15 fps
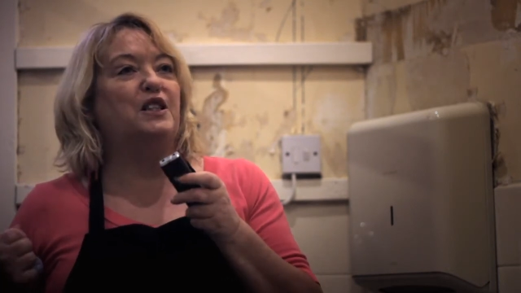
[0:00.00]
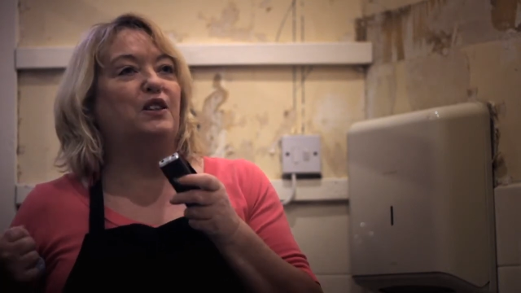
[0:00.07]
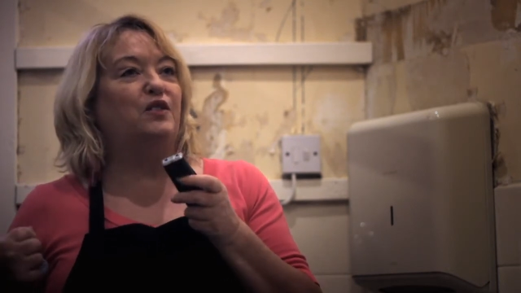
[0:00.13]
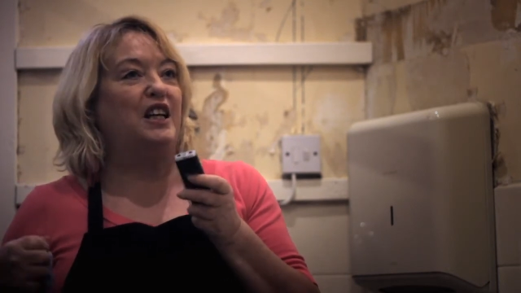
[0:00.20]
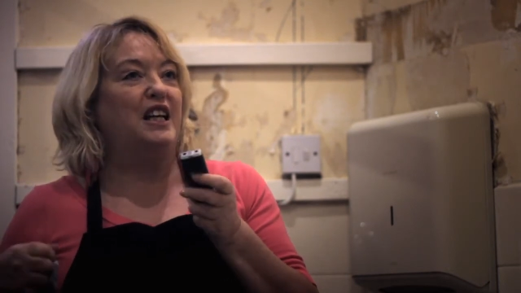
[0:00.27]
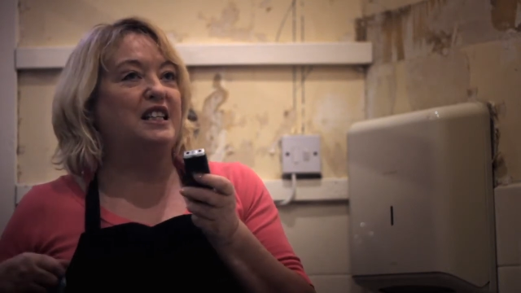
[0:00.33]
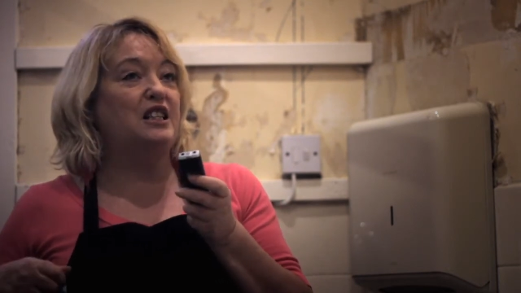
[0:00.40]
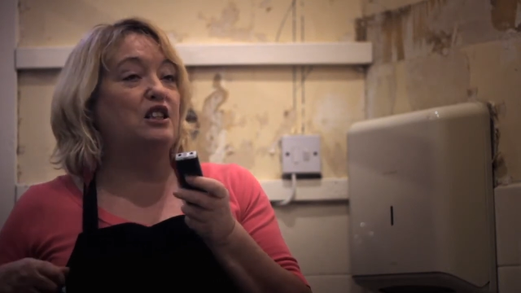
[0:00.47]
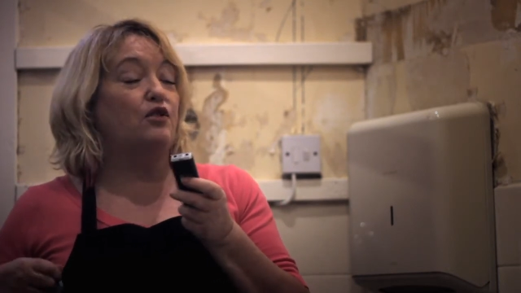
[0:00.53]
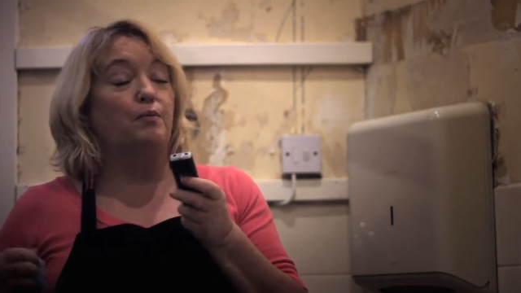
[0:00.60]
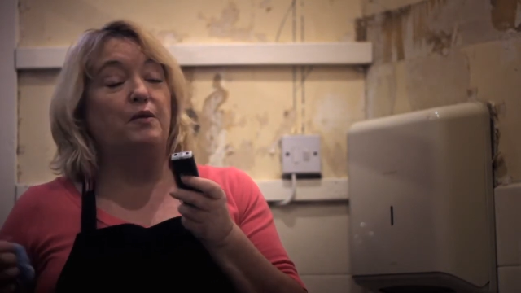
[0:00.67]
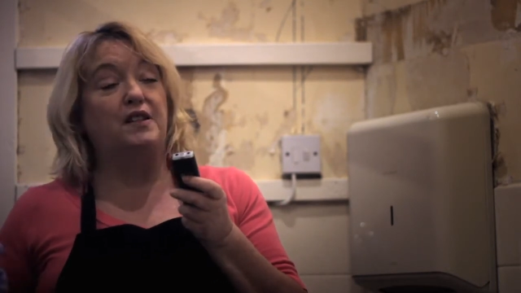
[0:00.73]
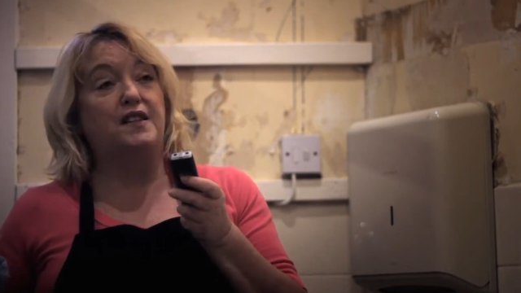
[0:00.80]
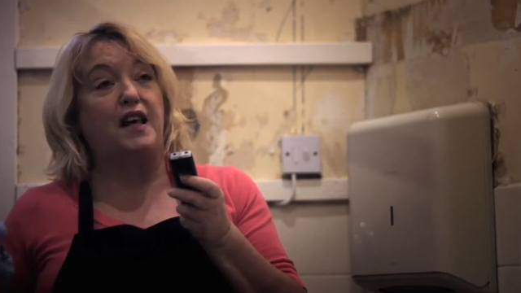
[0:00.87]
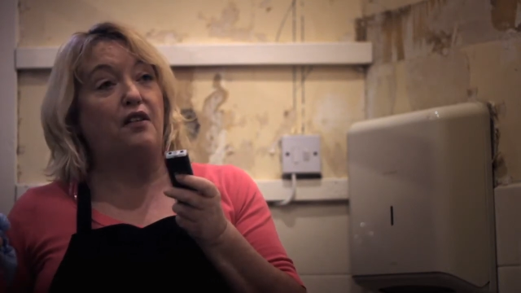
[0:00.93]
of daisies from
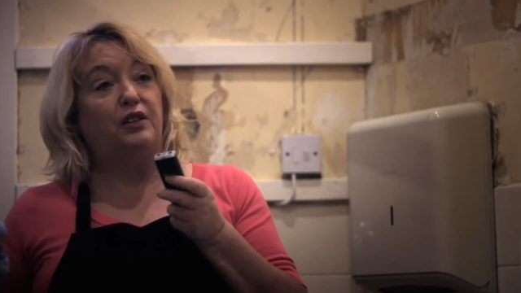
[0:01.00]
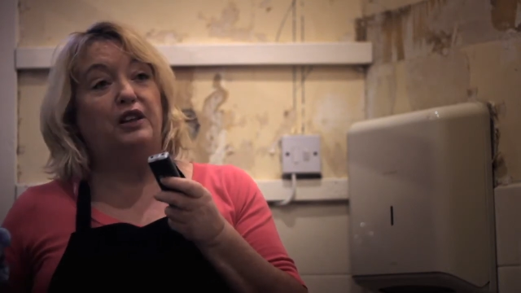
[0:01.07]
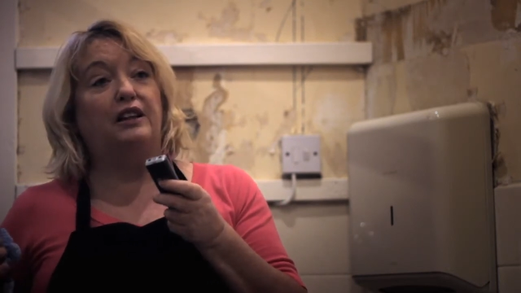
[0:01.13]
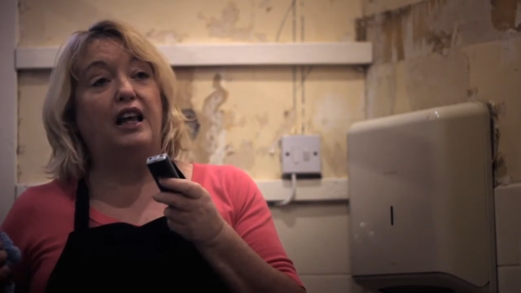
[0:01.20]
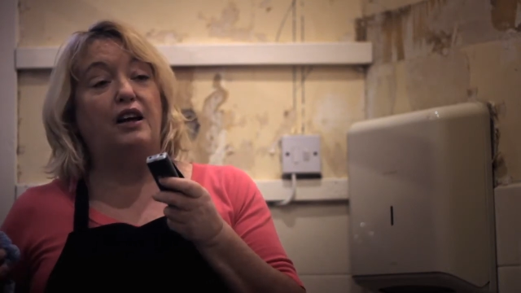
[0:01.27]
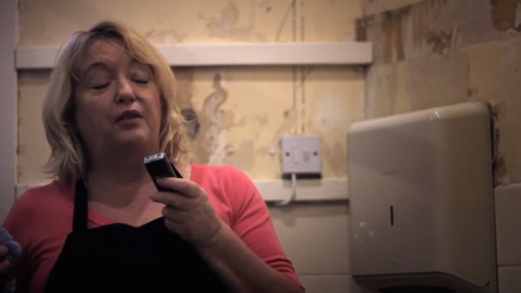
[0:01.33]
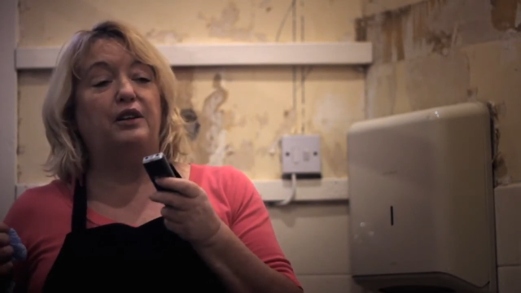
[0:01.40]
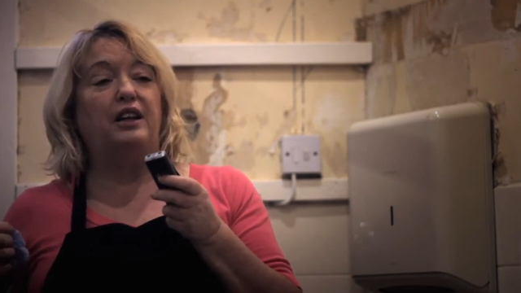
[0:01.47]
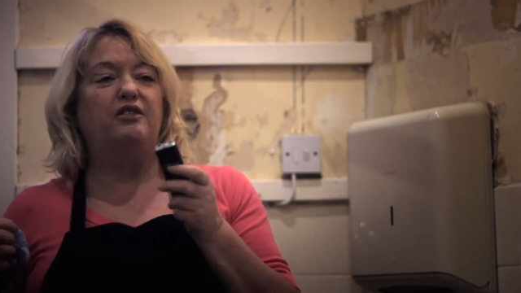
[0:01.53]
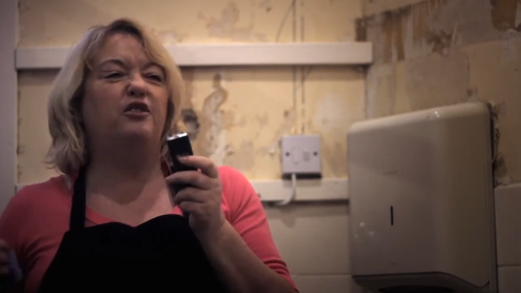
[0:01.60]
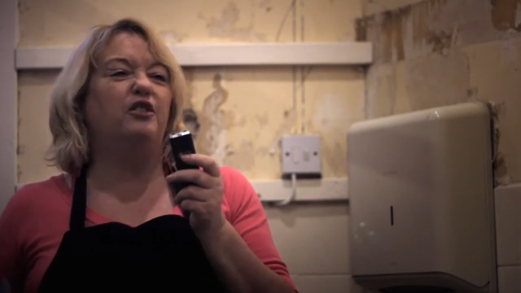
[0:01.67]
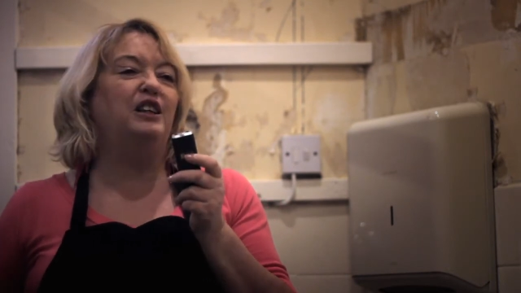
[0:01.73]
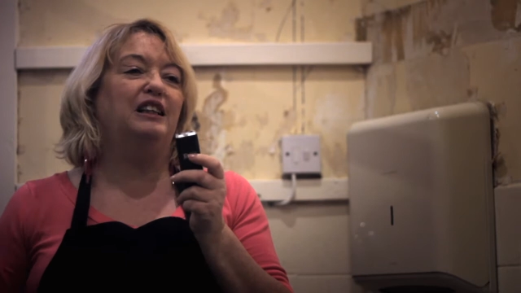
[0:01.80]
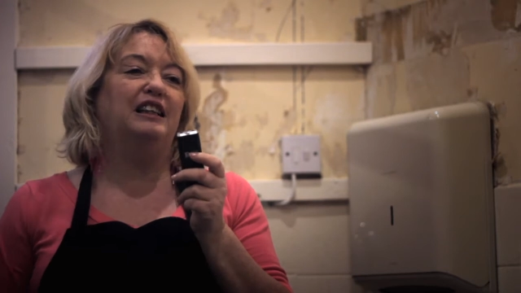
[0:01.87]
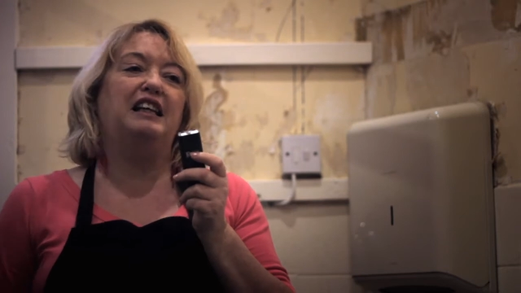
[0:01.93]
the 7-Eleven, and
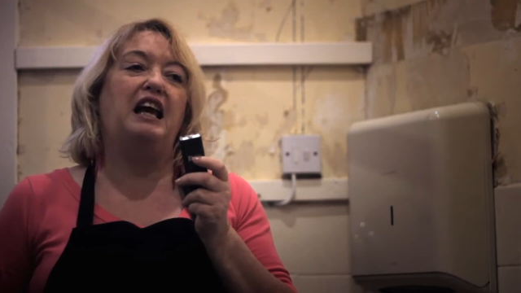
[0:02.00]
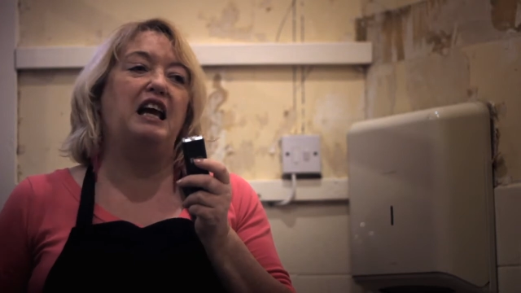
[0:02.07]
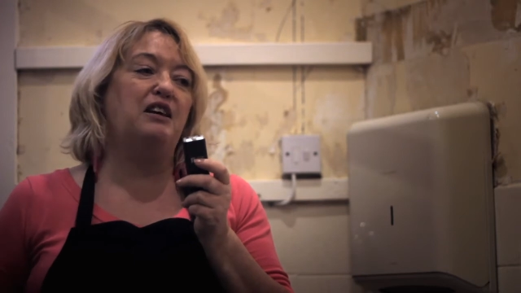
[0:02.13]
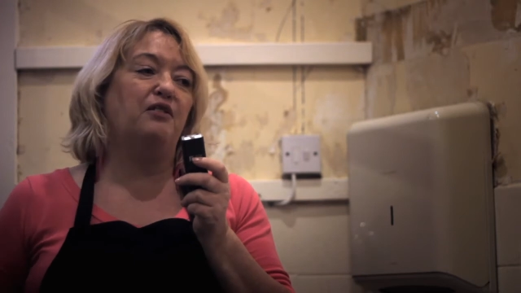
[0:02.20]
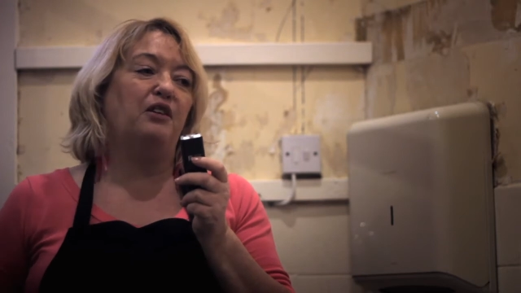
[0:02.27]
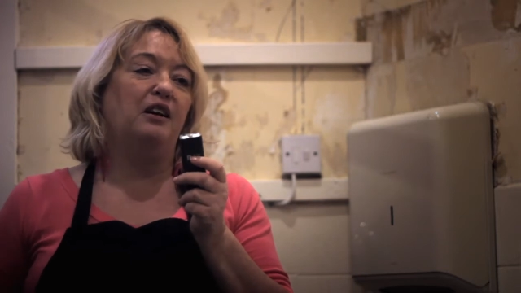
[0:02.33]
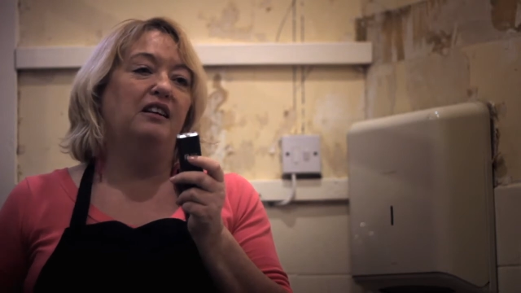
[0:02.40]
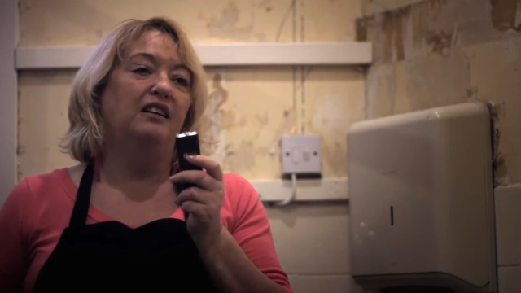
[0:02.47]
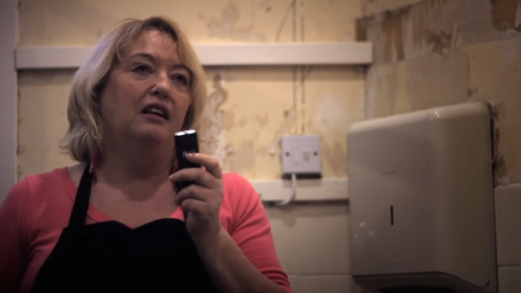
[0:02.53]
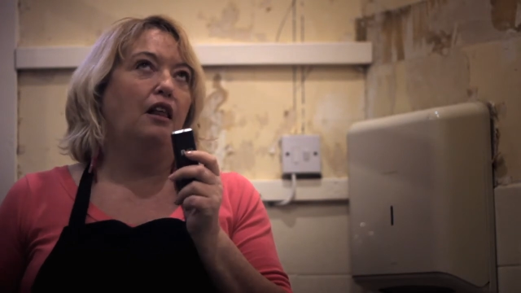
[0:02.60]
really, Ava,